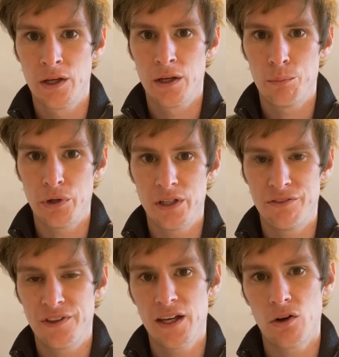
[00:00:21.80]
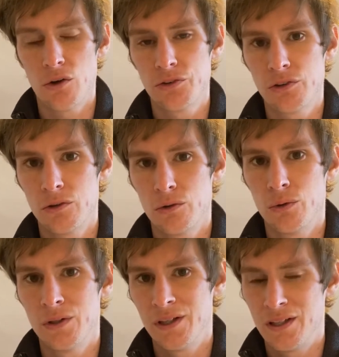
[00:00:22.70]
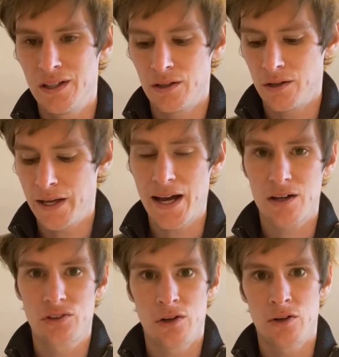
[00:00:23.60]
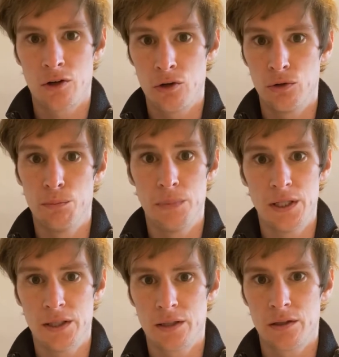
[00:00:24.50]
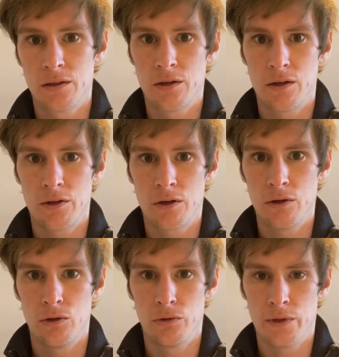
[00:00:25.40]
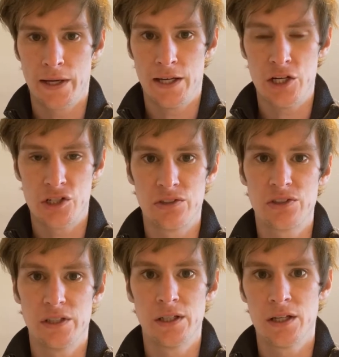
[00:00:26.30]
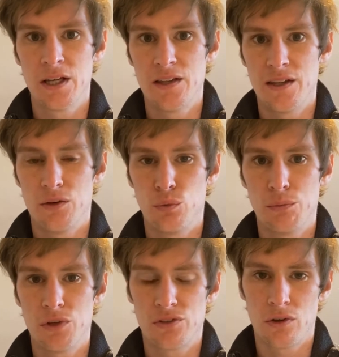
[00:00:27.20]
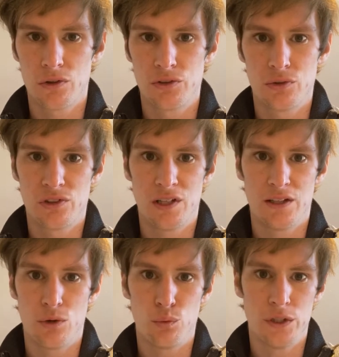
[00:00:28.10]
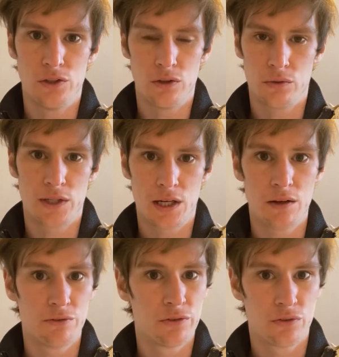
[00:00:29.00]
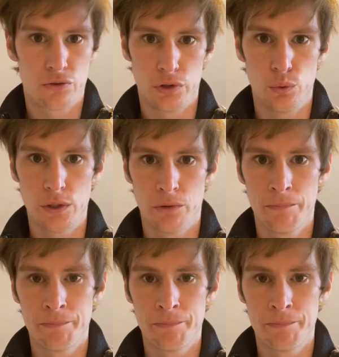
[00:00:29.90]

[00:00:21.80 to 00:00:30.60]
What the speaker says: But if that also acts on our own being, on our own agency, then we must also say that we don't have free will.